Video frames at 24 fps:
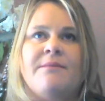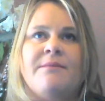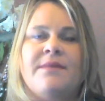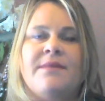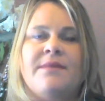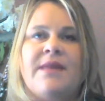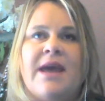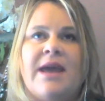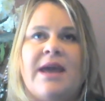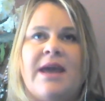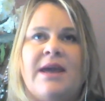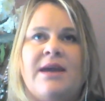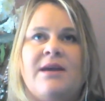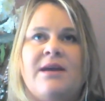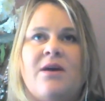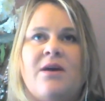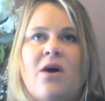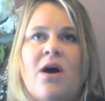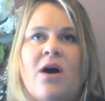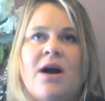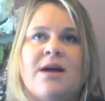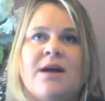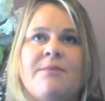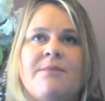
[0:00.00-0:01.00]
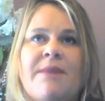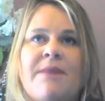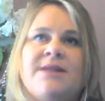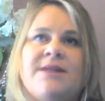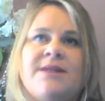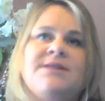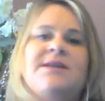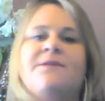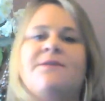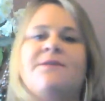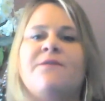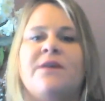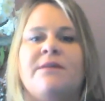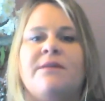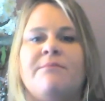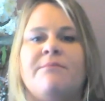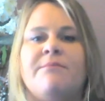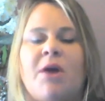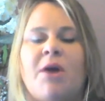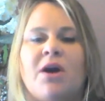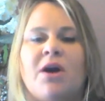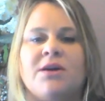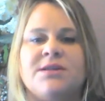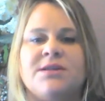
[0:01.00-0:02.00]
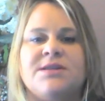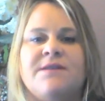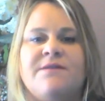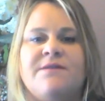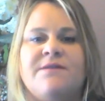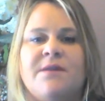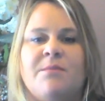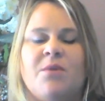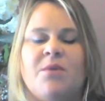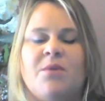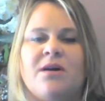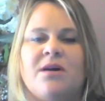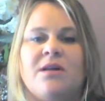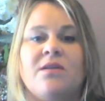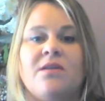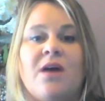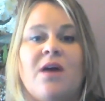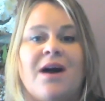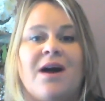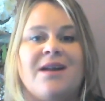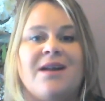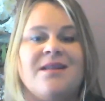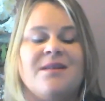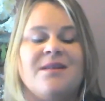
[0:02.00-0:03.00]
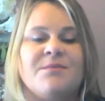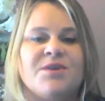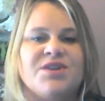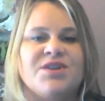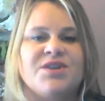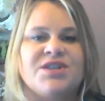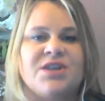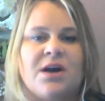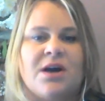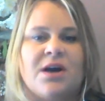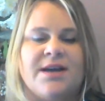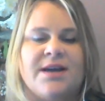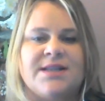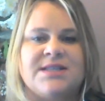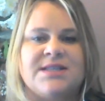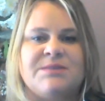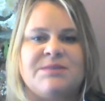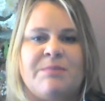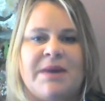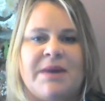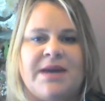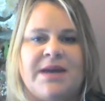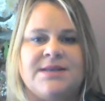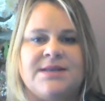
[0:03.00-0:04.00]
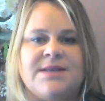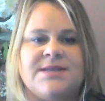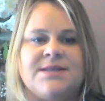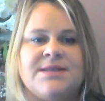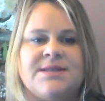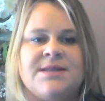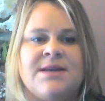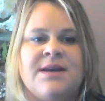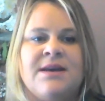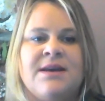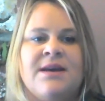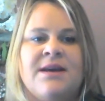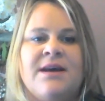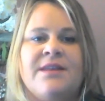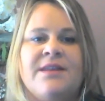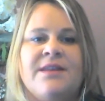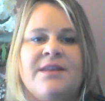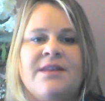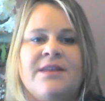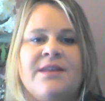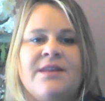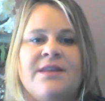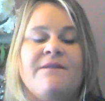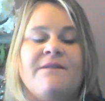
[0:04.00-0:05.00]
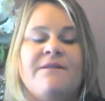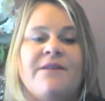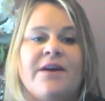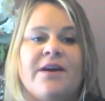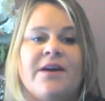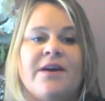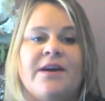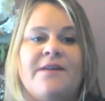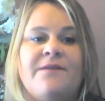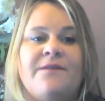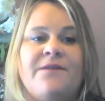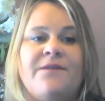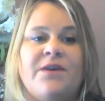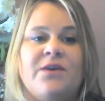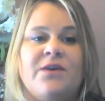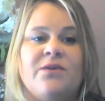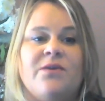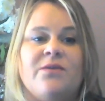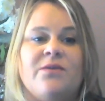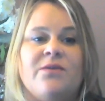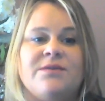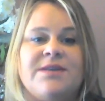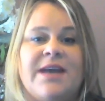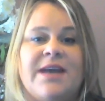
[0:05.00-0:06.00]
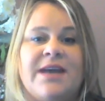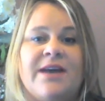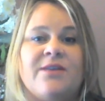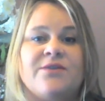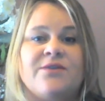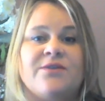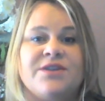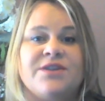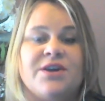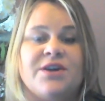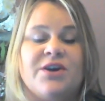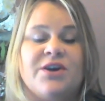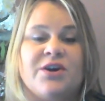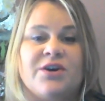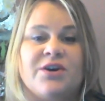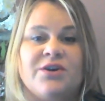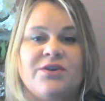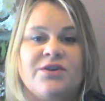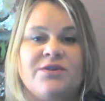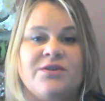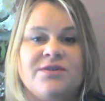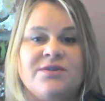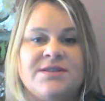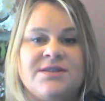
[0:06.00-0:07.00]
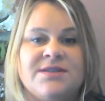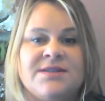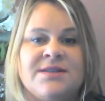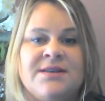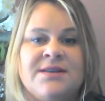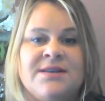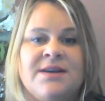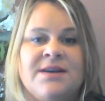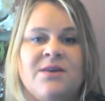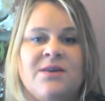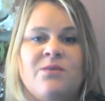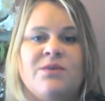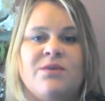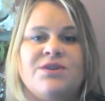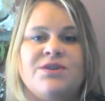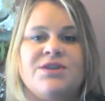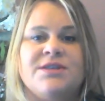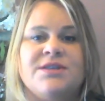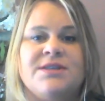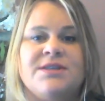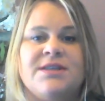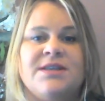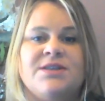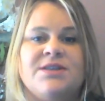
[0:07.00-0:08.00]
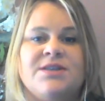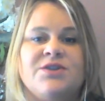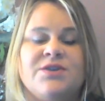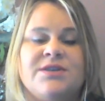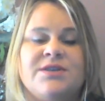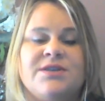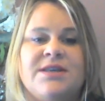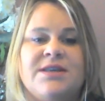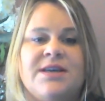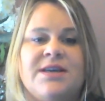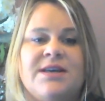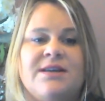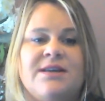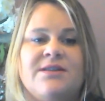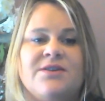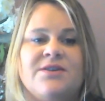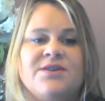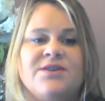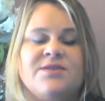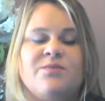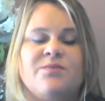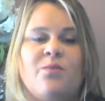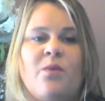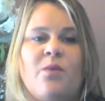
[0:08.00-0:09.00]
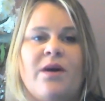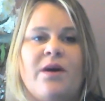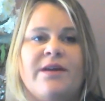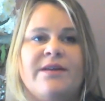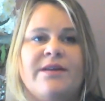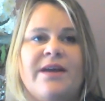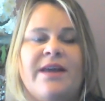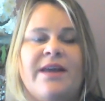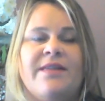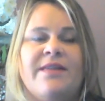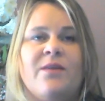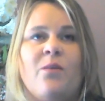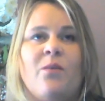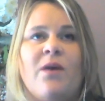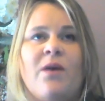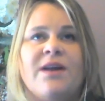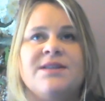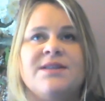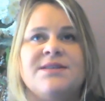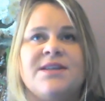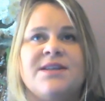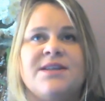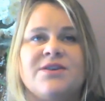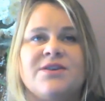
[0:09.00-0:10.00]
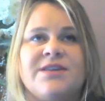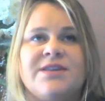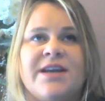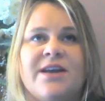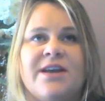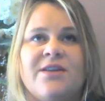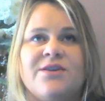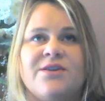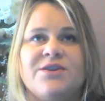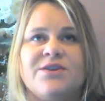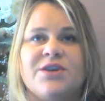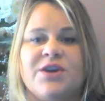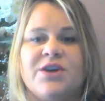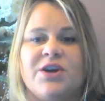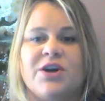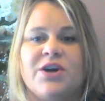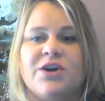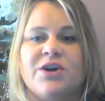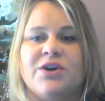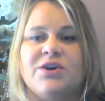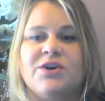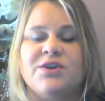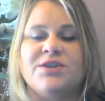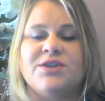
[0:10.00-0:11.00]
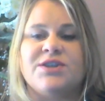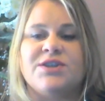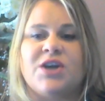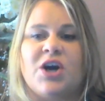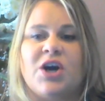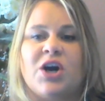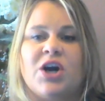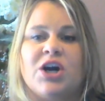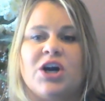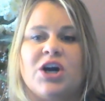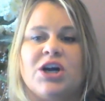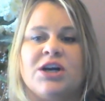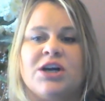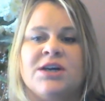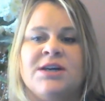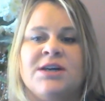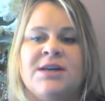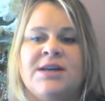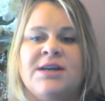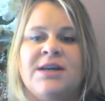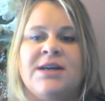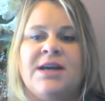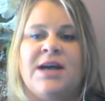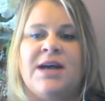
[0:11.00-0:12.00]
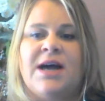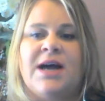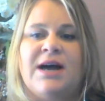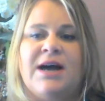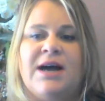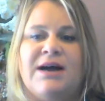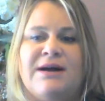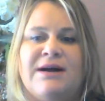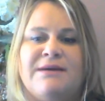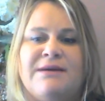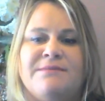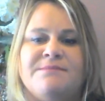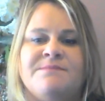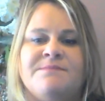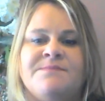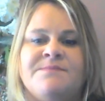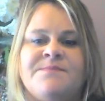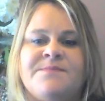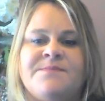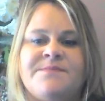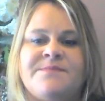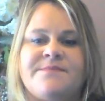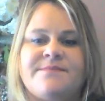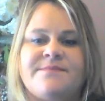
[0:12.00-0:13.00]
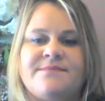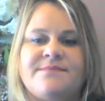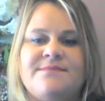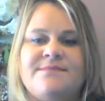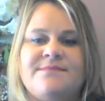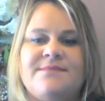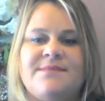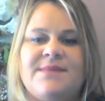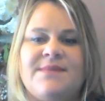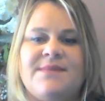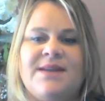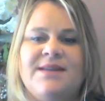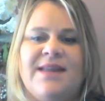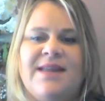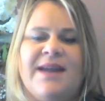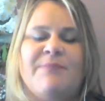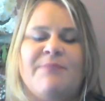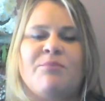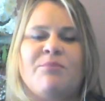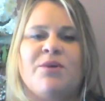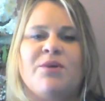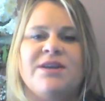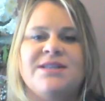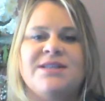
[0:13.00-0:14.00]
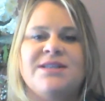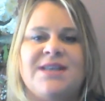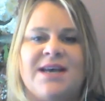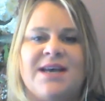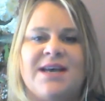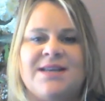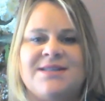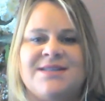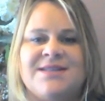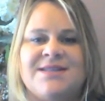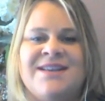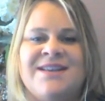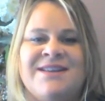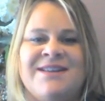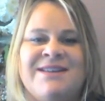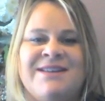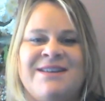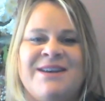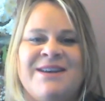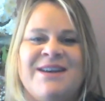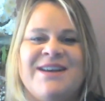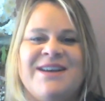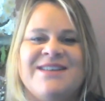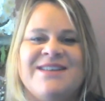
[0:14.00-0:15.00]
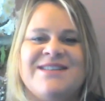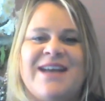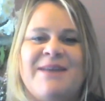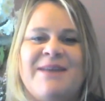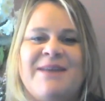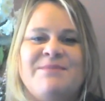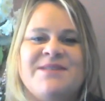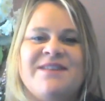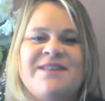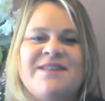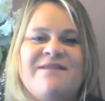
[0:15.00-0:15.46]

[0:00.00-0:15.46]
they augment different parts of the book. A lot of them are science-based. There are very few tailored to girls. which is an interesting, there's one, and the ones that are tailored to girls are like princess types